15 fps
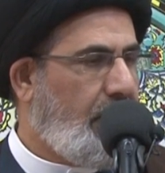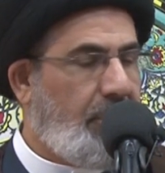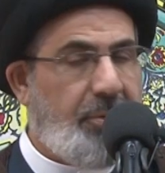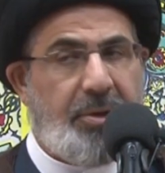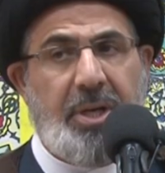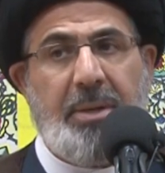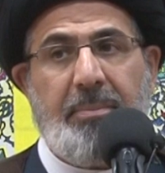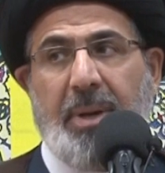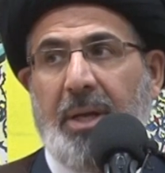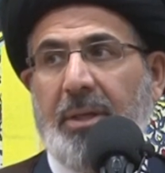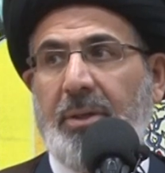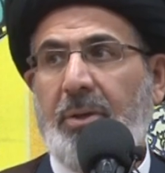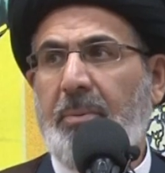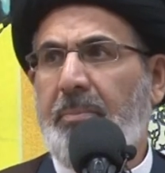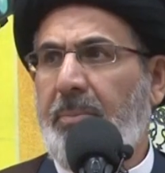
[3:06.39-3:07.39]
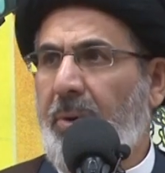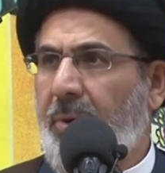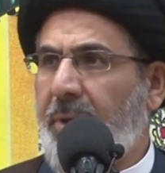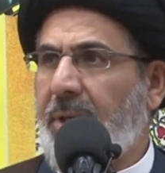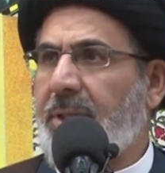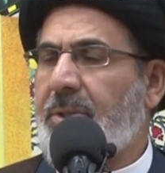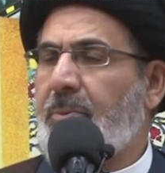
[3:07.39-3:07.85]
Three main
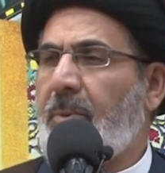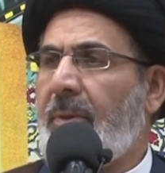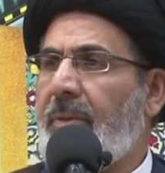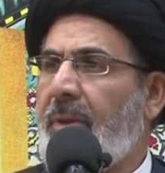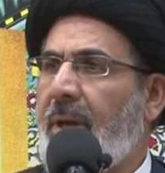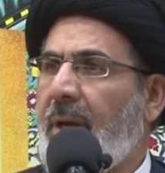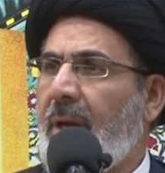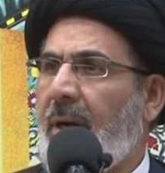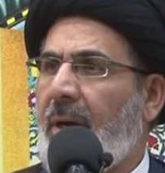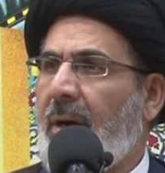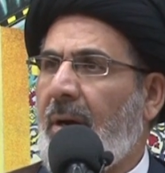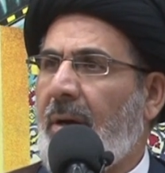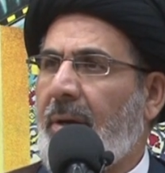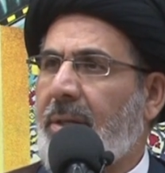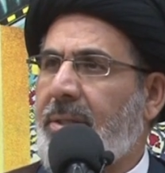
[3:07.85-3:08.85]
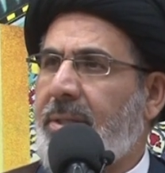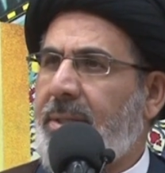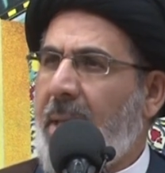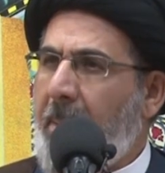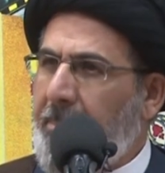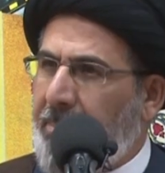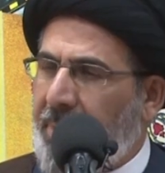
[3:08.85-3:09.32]
components, when they are
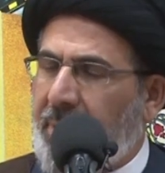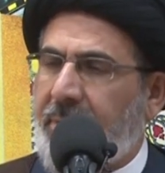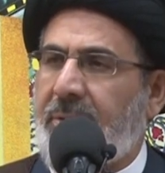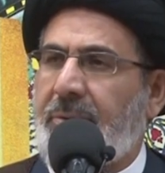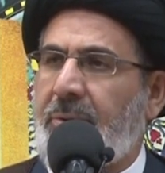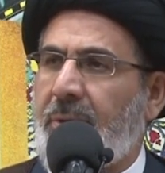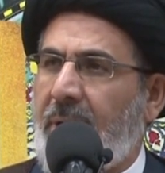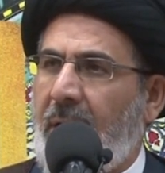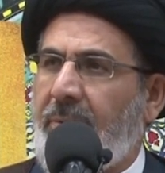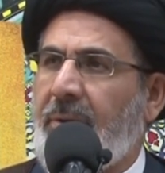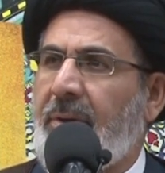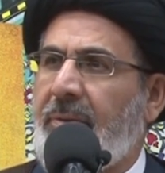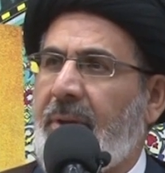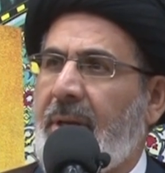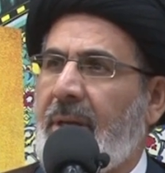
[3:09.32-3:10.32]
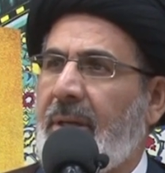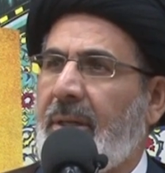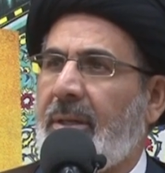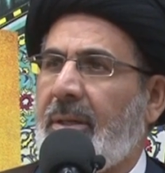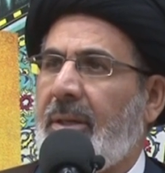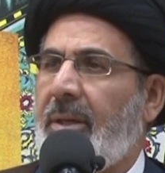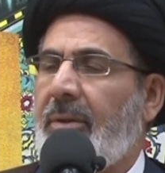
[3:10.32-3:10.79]
assembled together, they,
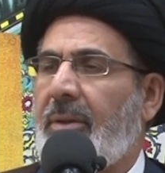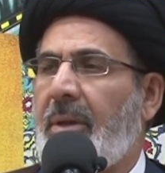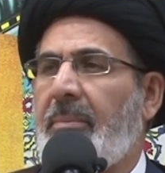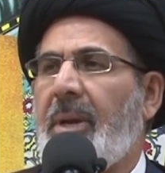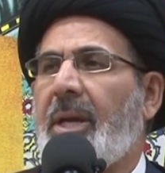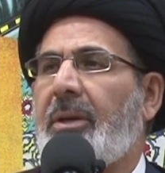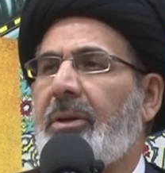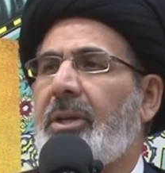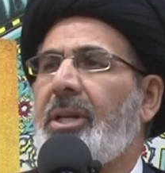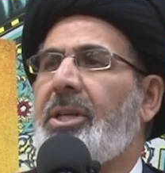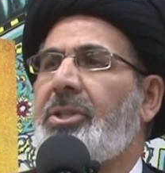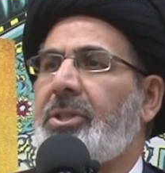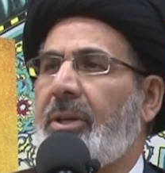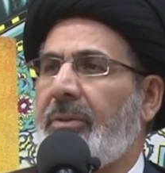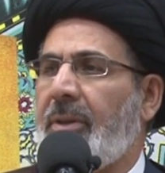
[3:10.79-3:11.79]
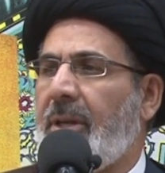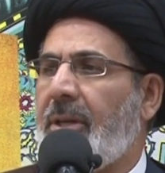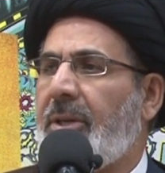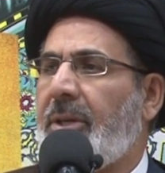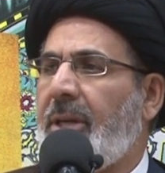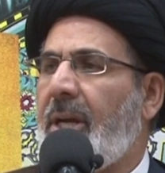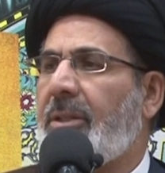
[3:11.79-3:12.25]
they make religion, they
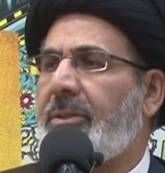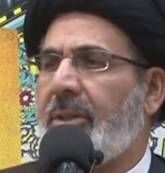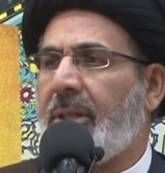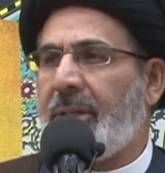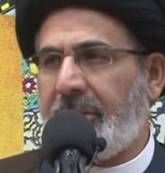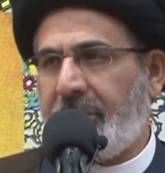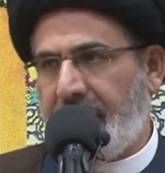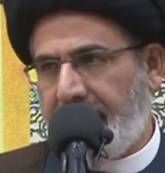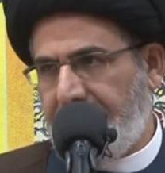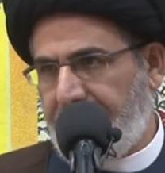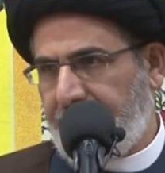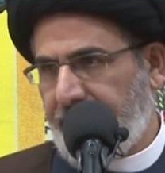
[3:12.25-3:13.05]
create religion.